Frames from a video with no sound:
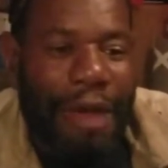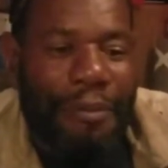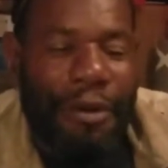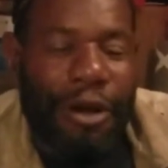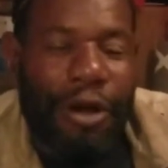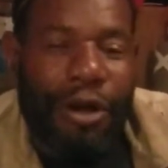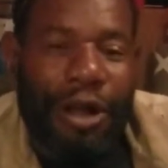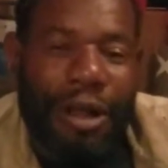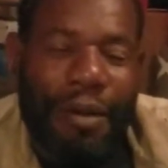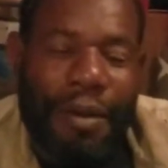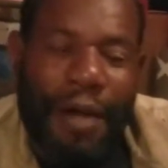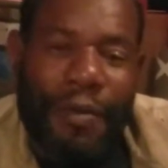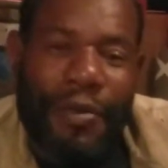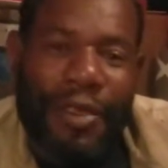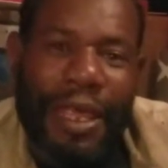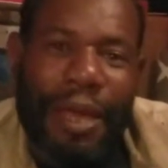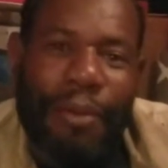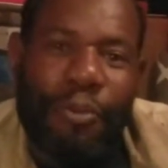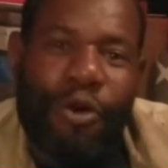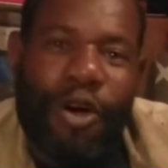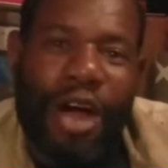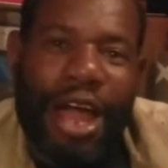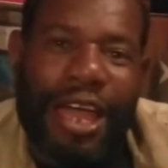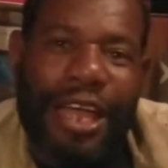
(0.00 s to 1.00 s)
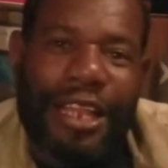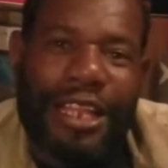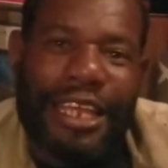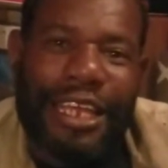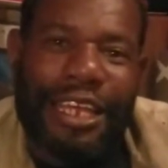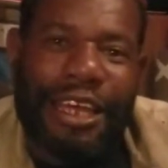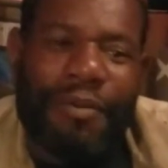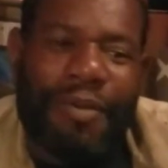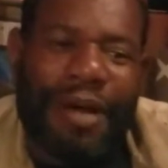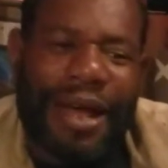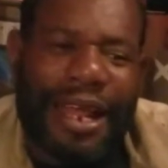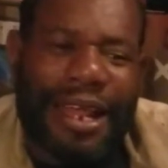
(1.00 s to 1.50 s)
my mother say, boy, you think
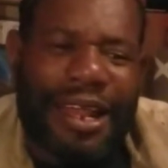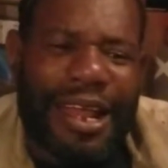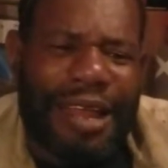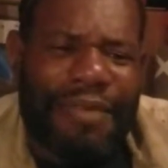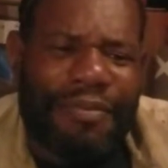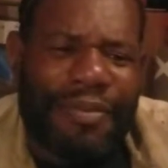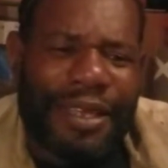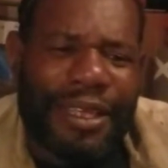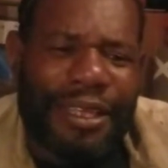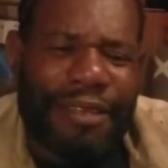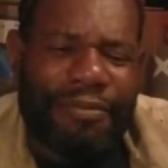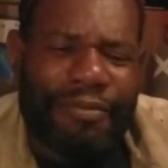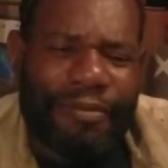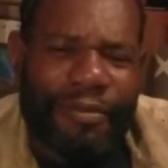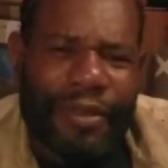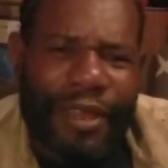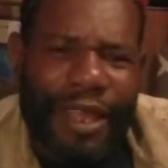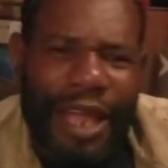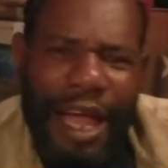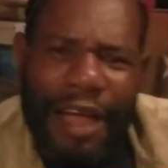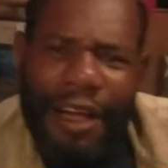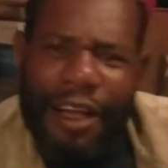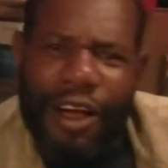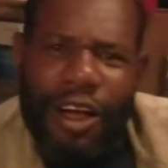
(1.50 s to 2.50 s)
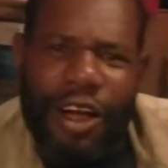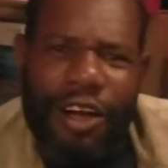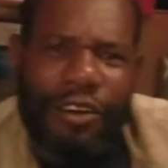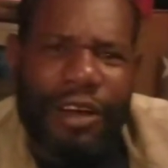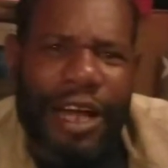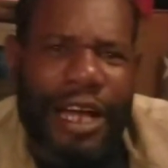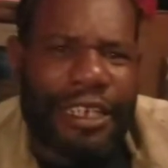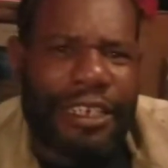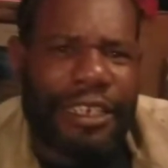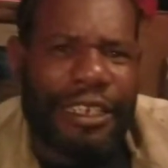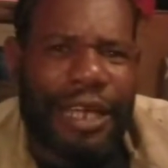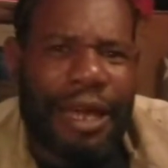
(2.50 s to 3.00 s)
you're better than me? I
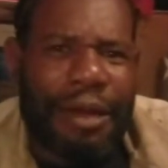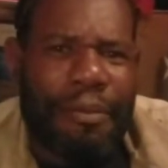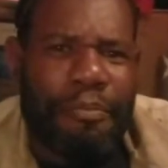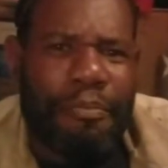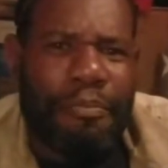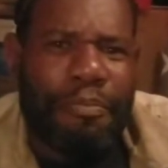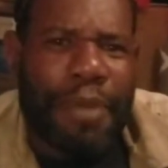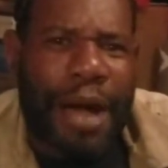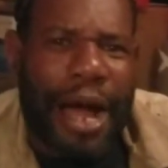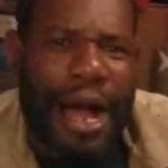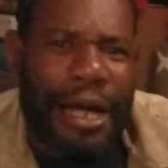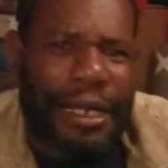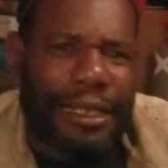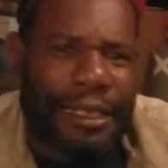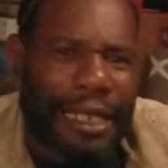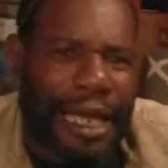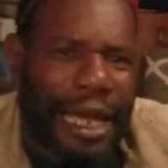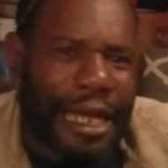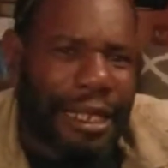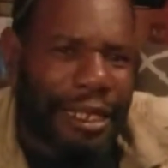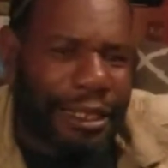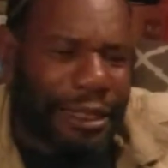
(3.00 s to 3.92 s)
Karachi them backside.